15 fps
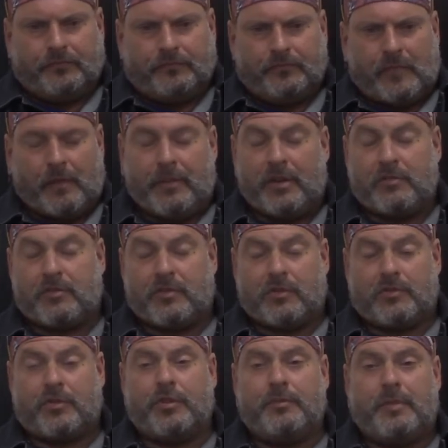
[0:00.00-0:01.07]
I mean, it was
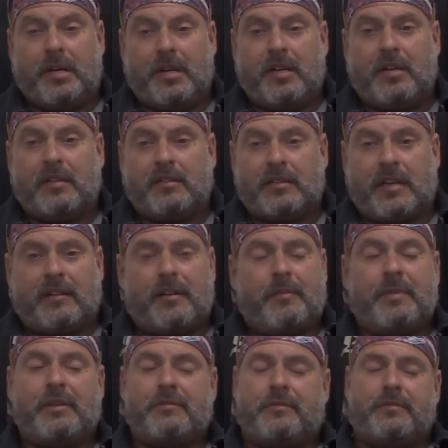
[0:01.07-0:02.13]
group hugs. I
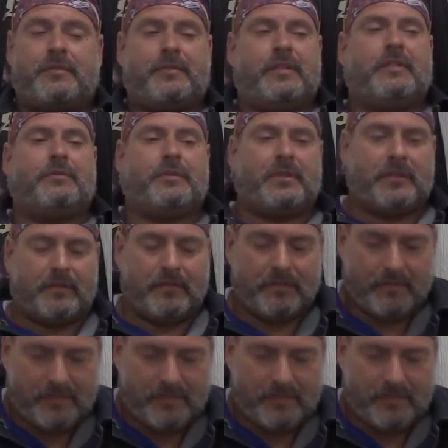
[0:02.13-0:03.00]
mean, it was.